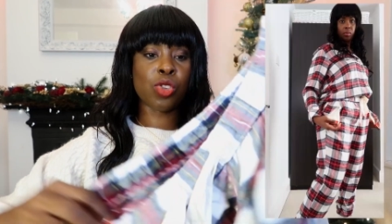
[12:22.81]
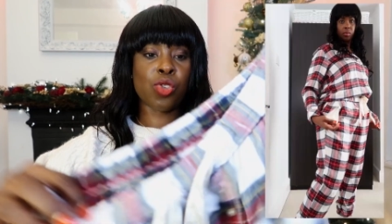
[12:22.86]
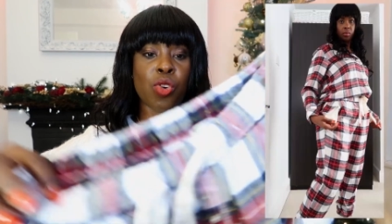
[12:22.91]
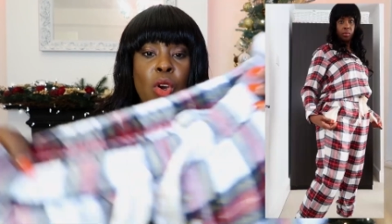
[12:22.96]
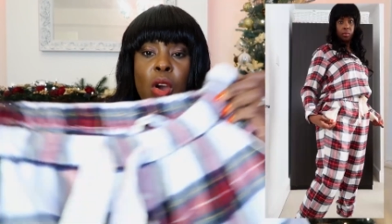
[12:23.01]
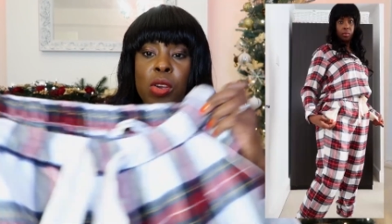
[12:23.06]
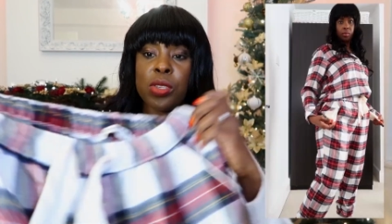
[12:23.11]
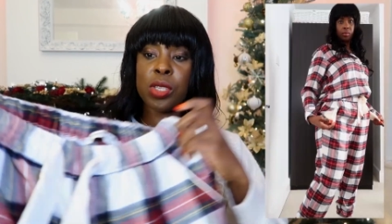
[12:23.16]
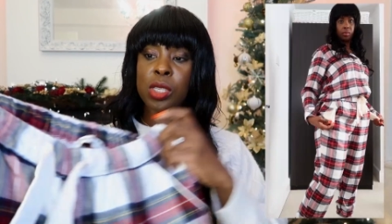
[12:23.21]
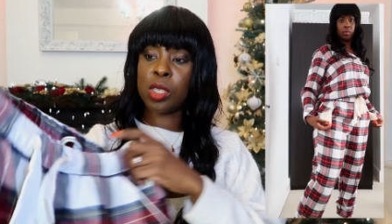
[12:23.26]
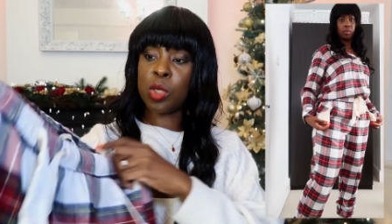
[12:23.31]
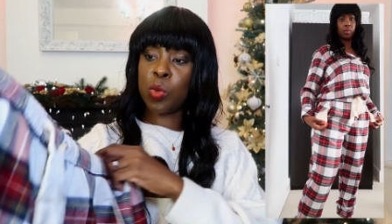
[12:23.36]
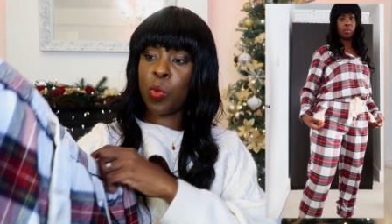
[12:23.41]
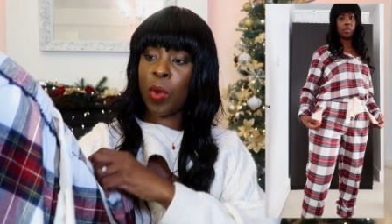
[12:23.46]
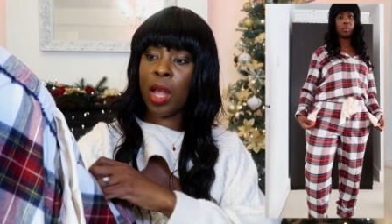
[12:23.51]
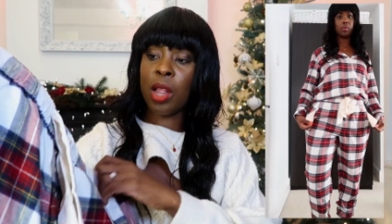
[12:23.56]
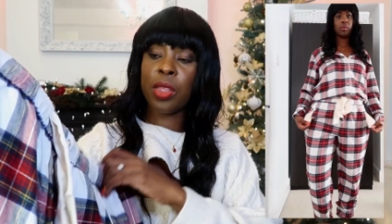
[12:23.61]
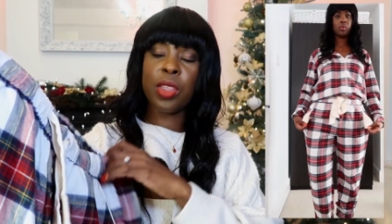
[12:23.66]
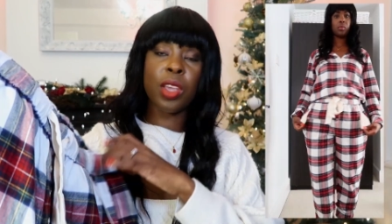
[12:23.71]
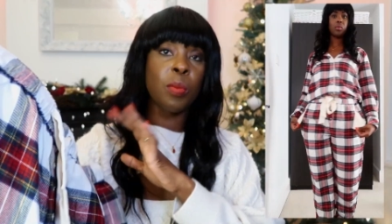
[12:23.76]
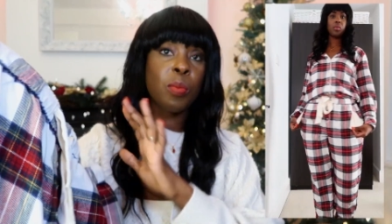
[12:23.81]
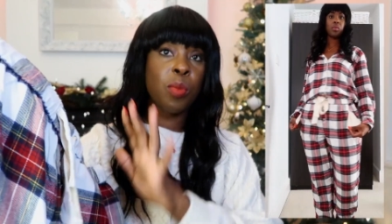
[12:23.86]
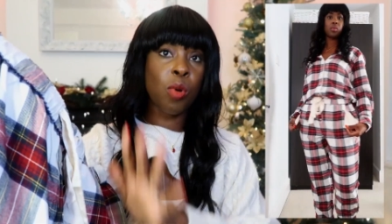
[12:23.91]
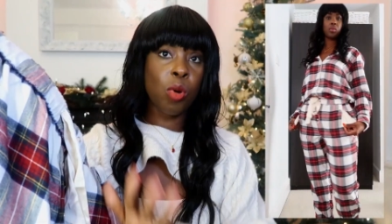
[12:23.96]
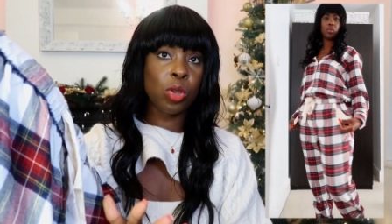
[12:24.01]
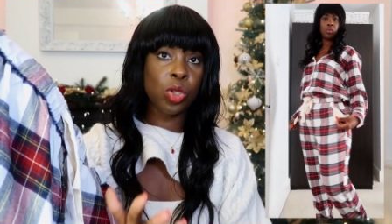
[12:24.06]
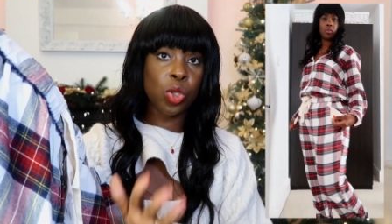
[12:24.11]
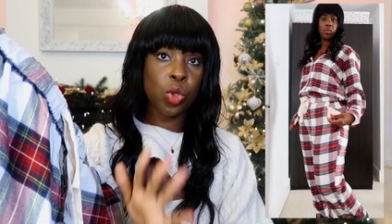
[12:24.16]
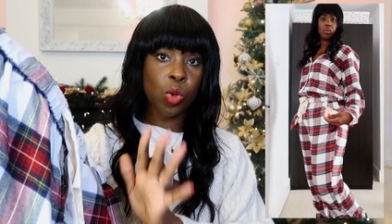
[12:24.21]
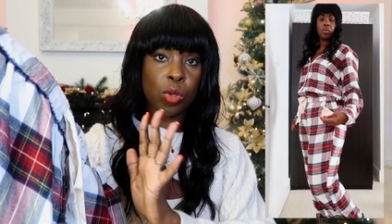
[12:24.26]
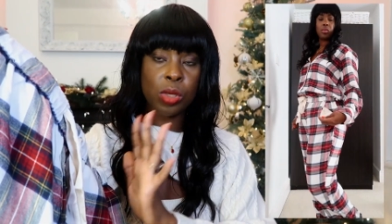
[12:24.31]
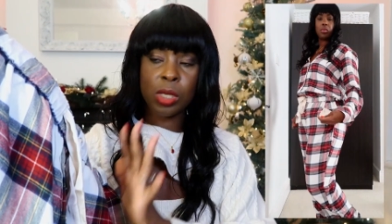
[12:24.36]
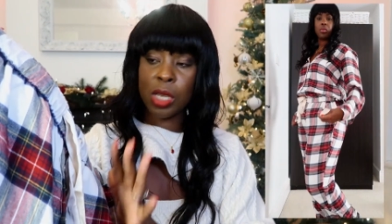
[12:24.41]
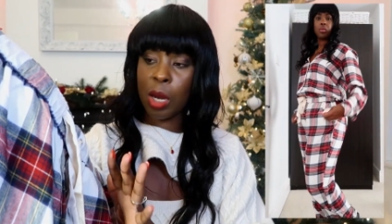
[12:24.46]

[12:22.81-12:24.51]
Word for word: trousers as well they're bought sold